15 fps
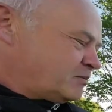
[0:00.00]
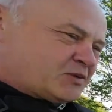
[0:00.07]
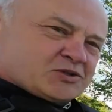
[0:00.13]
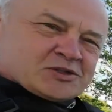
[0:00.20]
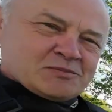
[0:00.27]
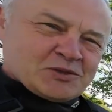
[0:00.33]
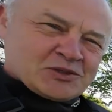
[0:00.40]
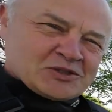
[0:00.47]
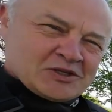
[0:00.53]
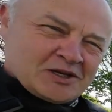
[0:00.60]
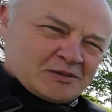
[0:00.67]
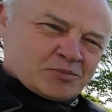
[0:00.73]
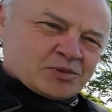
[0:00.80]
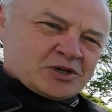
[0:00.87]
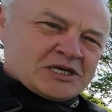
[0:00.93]
Much
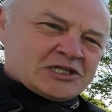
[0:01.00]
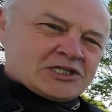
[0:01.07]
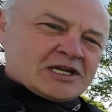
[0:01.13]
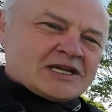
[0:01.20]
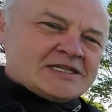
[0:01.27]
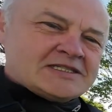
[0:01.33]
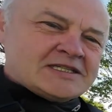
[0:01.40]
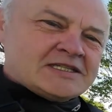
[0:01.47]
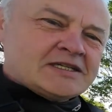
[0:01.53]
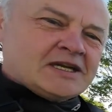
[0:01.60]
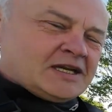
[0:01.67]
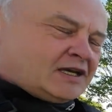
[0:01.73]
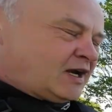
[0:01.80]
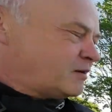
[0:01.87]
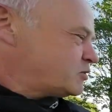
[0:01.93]
appreciated.
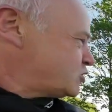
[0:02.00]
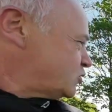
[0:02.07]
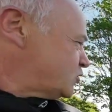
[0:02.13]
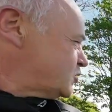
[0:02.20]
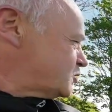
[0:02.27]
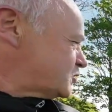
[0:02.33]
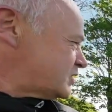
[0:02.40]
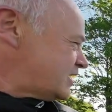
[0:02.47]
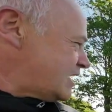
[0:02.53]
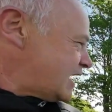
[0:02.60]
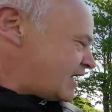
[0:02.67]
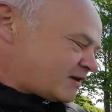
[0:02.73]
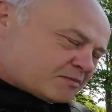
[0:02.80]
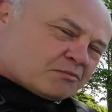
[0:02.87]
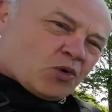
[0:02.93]
I'm sure you'll see
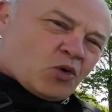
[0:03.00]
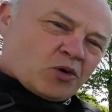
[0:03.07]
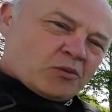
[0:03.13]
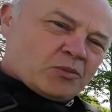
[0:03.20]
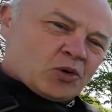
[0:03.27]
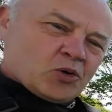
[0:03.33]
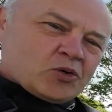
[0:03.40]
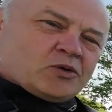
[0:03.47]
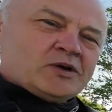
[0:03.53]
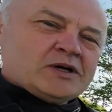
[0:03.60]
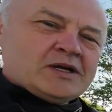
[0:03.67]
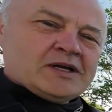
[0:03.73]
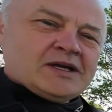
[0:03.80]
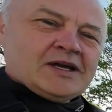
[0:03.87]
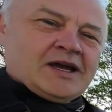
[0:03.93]
Ed more and more
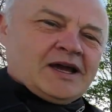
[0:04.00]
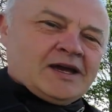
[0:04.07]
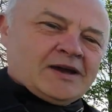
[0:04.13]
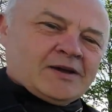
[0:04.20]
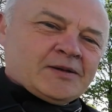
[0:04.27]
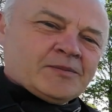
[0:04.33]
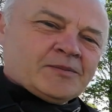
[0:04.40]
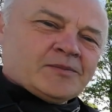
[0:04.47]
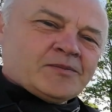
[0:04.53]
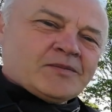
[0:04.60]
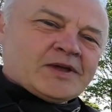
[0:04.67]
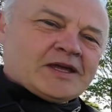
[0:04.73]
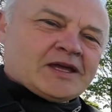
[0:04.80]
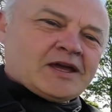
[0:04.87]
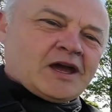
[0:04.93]

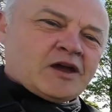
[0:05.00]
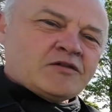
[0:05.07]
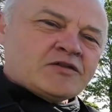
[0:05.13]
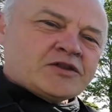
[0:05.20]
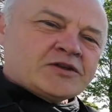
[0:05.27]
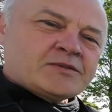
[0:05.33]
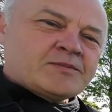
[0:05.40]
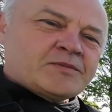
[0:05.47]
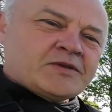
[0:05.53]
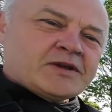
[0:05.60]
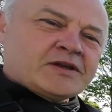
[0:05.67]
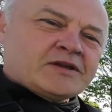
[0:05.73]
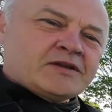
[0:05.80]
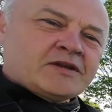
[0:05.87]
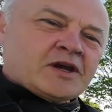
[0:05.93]
over the
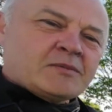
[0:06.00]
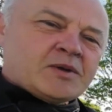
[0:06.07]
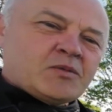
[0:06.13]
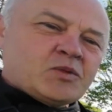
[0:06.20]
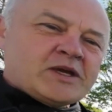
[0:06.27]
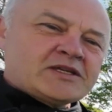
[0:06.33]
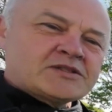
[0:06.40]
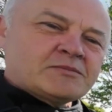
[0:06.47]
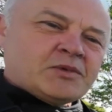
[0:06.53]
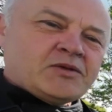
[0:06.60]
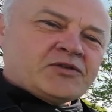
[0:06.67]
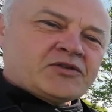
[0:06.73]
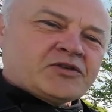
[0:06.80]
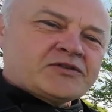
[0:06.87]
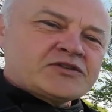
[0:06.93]
coming weeks and
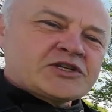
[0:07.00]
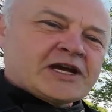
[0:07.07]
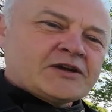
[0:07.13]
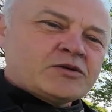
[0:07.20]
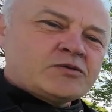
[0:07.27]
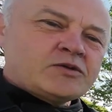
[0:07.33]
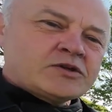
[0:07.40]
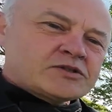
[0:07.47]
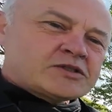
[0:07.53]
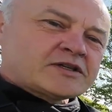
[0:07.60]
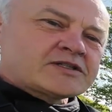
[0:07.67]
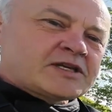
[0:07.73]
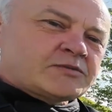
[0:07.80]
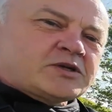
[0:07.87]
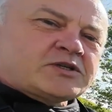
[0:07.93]
months on the channel, because like
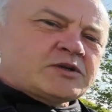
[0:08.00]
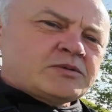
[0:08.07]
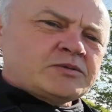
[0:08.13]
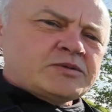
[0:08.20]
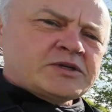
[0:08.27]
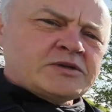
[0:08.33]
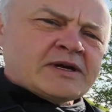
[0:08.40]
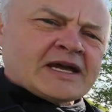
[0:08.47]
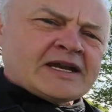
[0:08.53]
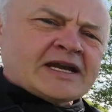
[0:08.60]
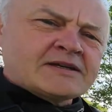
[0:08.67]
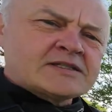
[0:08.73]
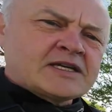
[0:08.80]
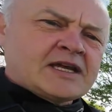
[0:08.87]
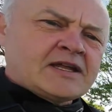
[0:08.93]
I say, we do head
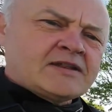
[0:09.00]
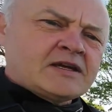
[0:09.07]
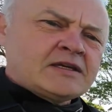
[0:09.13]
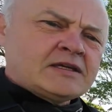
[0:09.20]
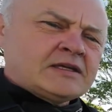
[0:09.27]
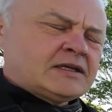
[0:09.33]
out together